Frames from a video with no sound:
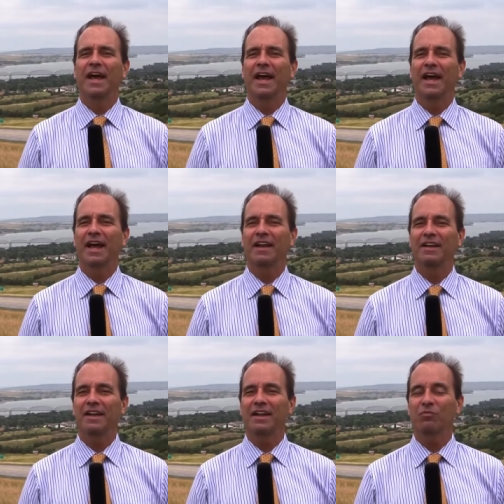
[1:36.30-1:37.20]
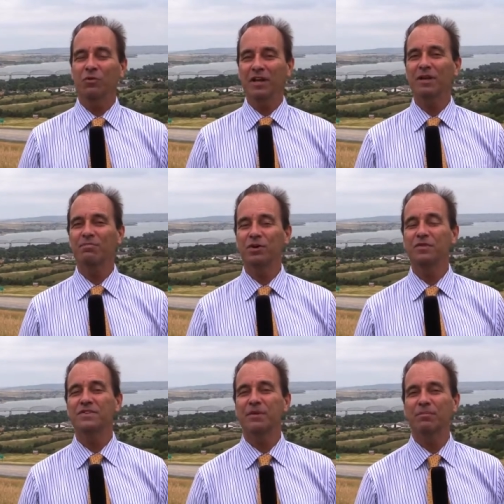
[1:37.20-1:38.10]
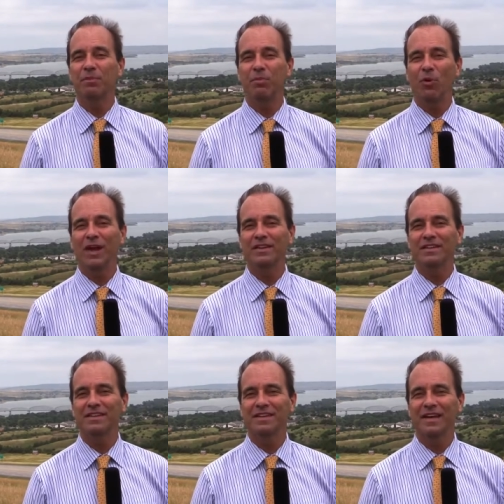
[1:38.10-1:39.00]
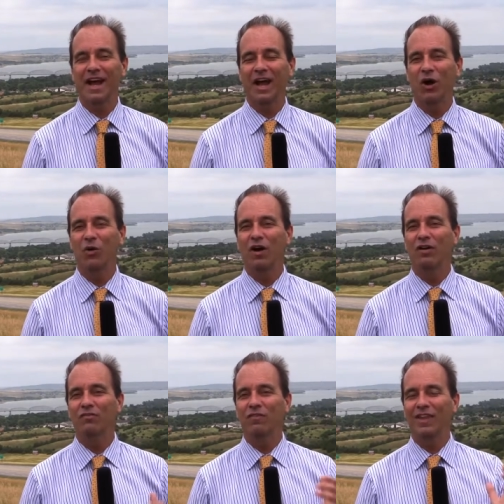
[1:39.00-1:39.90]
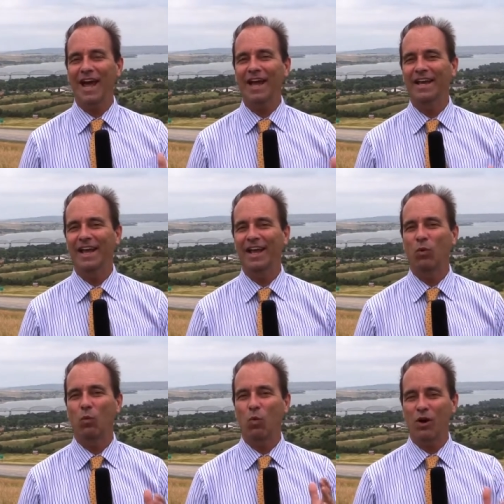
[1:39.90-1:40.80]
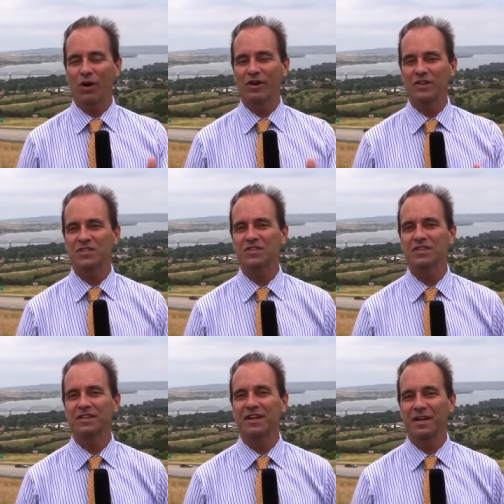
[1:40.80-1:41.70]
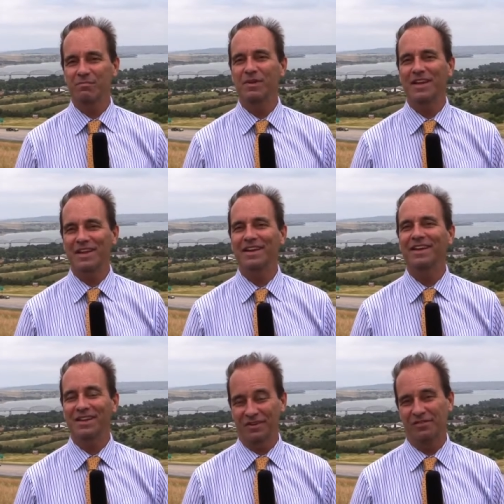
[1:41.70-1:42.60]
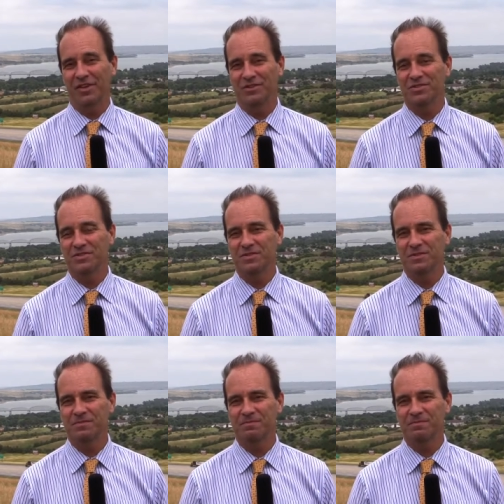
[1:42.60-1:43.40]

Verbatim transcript: And it really proves up the point how flagging works in media interviews.